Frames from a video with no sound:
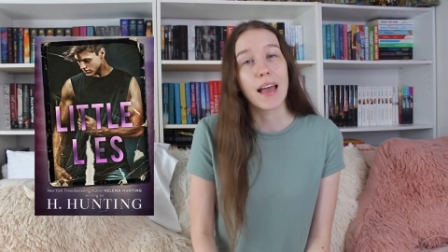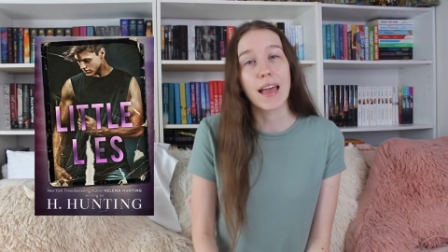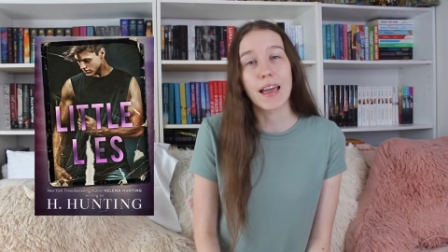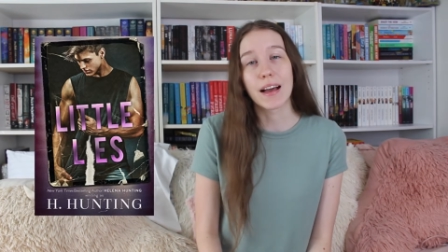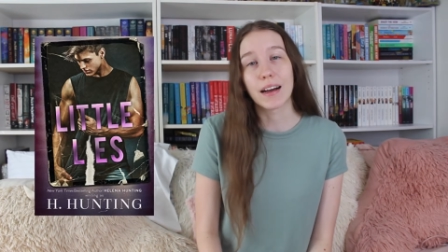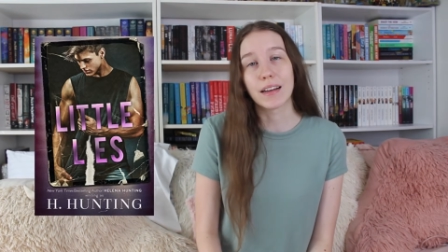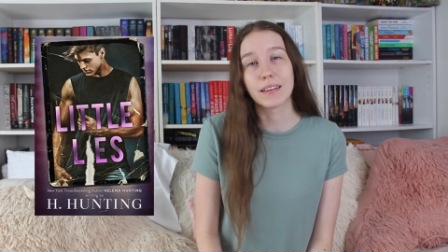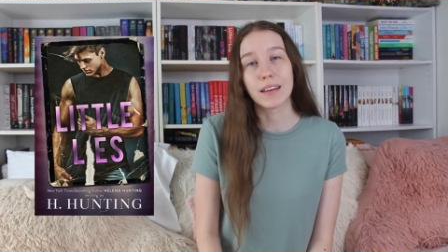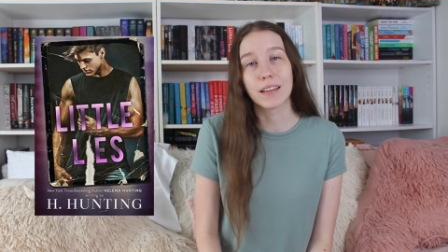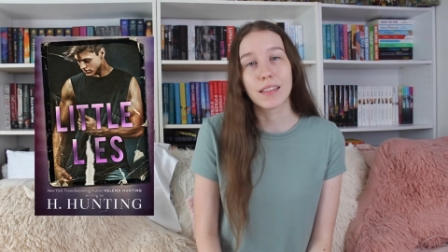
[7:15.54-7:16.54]

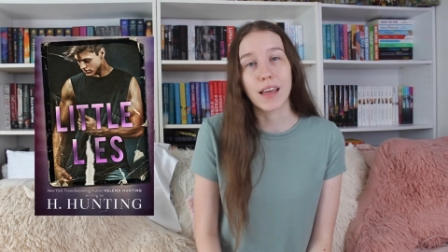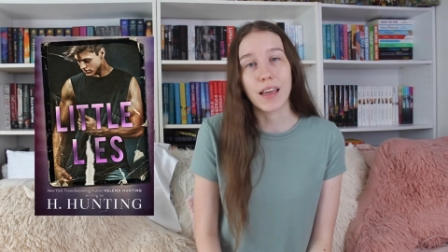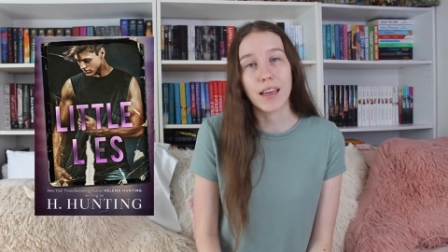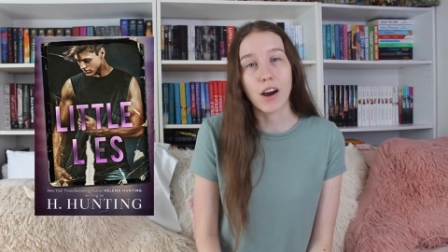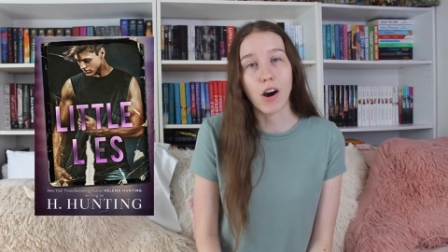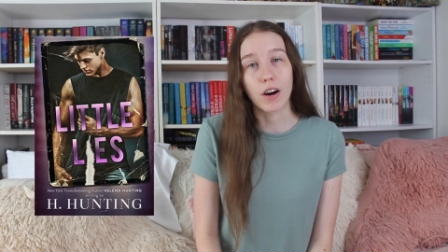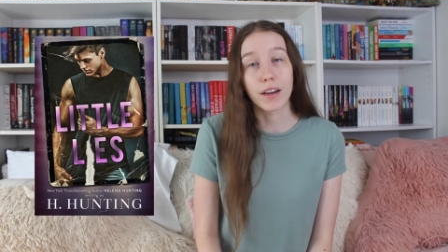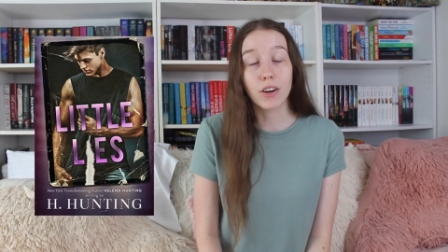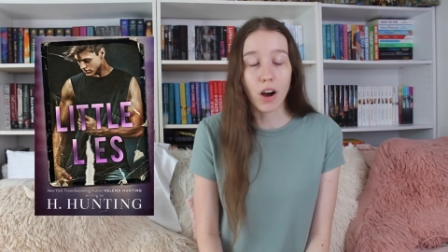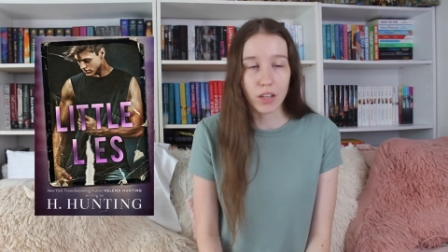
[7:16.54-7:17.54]
And they are
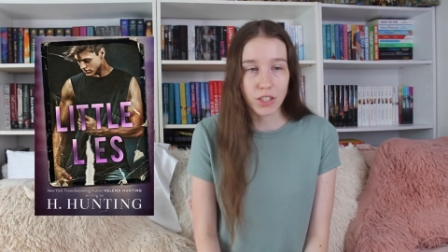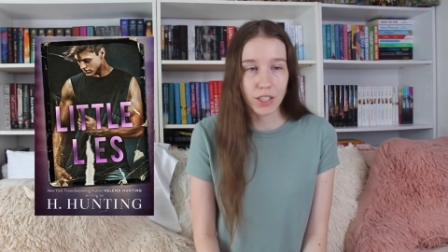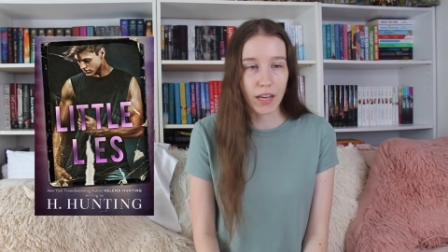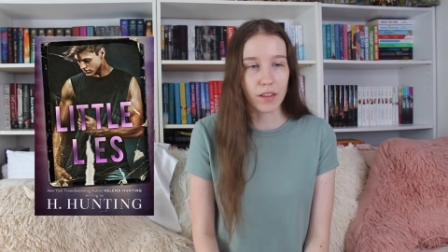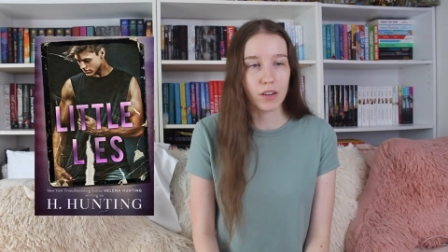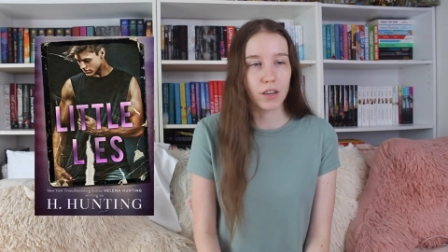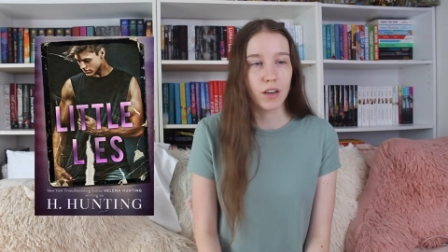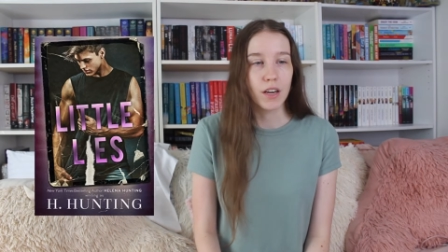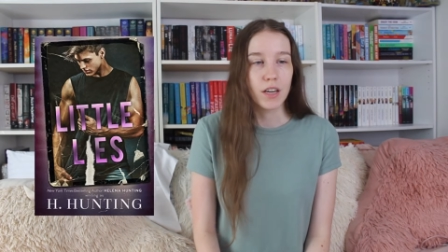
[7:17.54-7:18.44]
in college together.